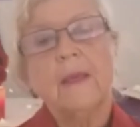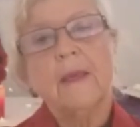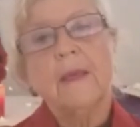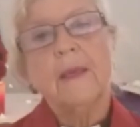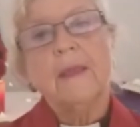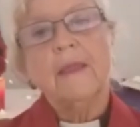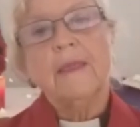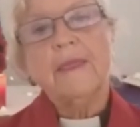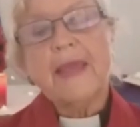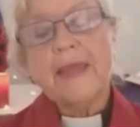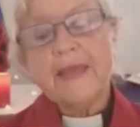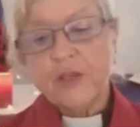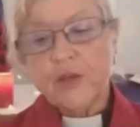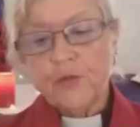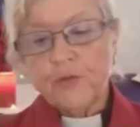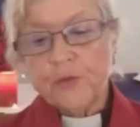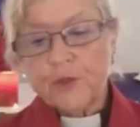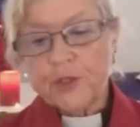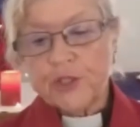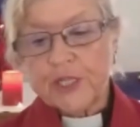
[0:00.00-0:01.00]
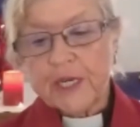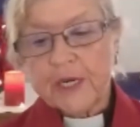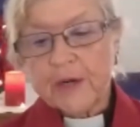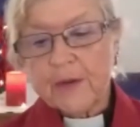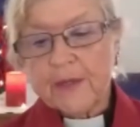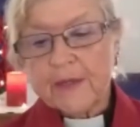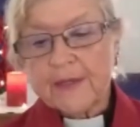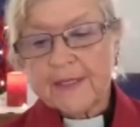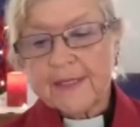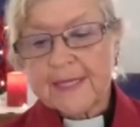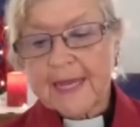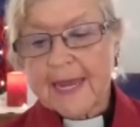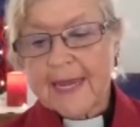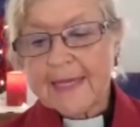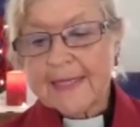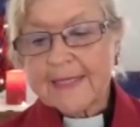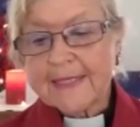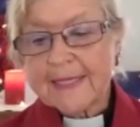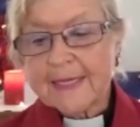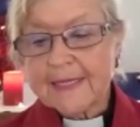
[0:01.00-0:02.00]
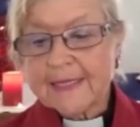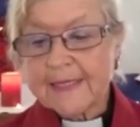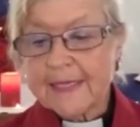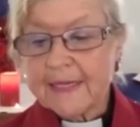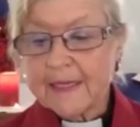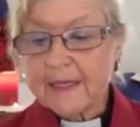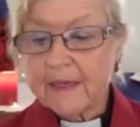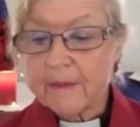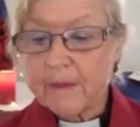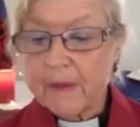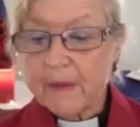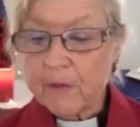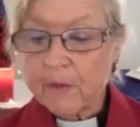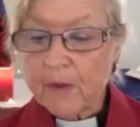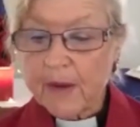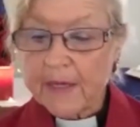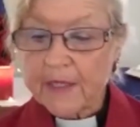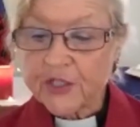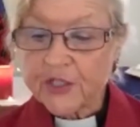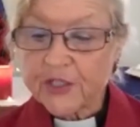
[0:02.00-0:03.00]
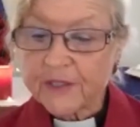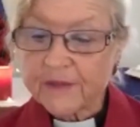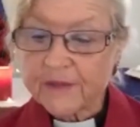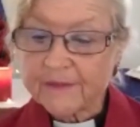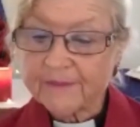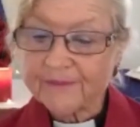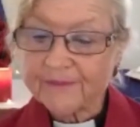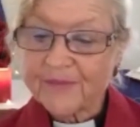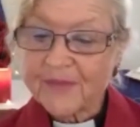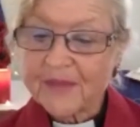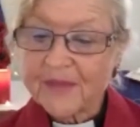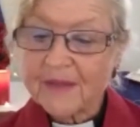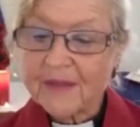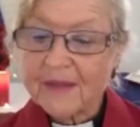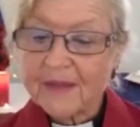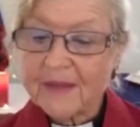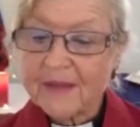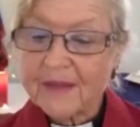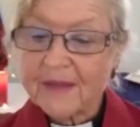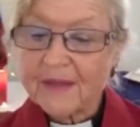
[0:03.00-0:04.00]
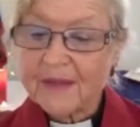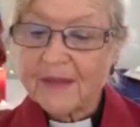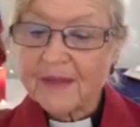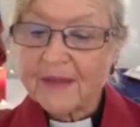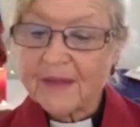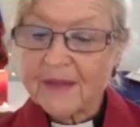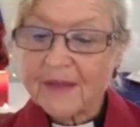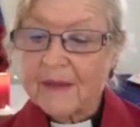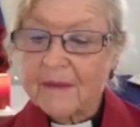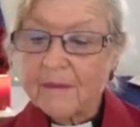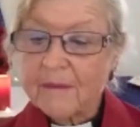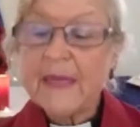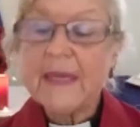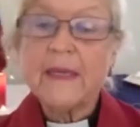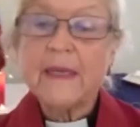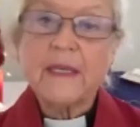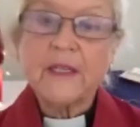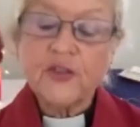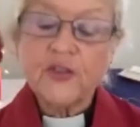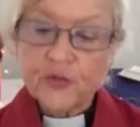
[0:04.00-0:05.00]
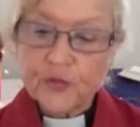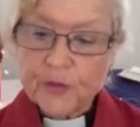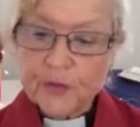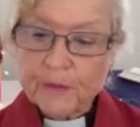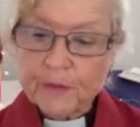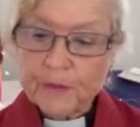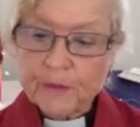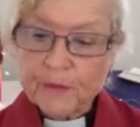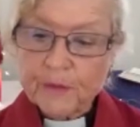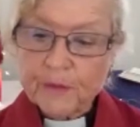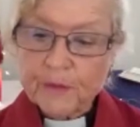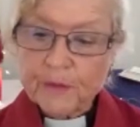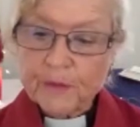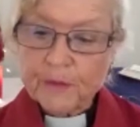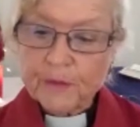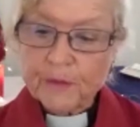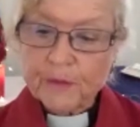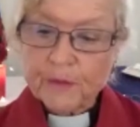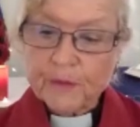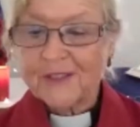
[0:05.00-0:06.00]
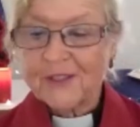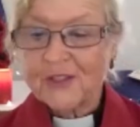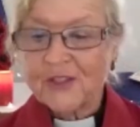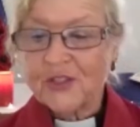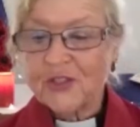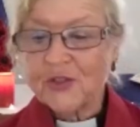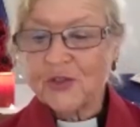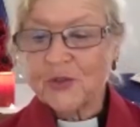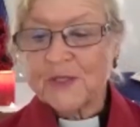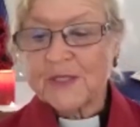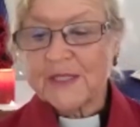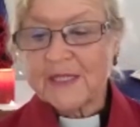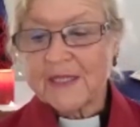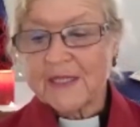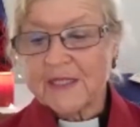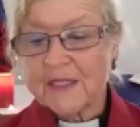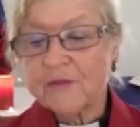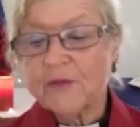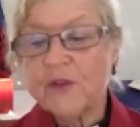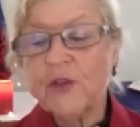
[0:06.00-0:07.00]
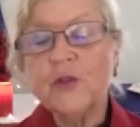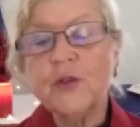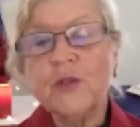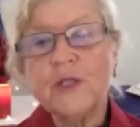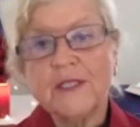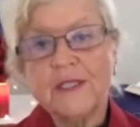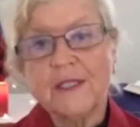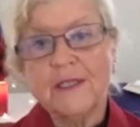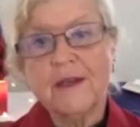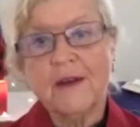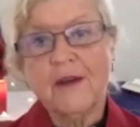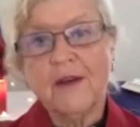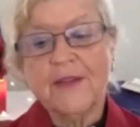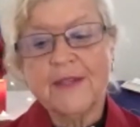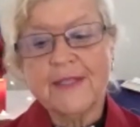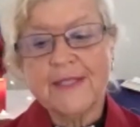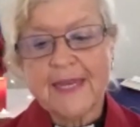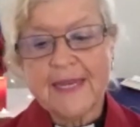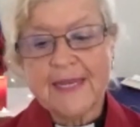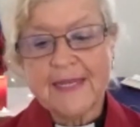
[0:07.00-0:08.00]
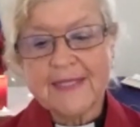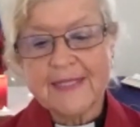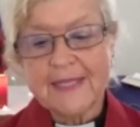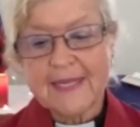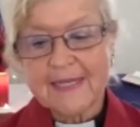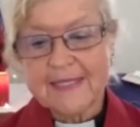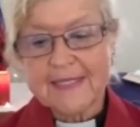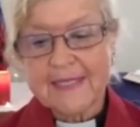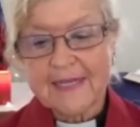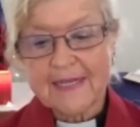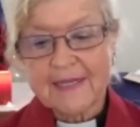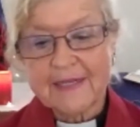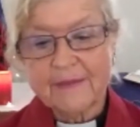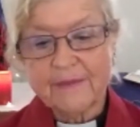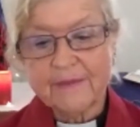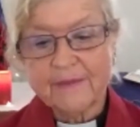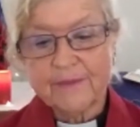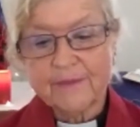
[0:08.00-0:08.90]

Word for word: Thank you for sharing this Anzac Day commemoration. May it contribute to your sense of unity on this Anzac Day.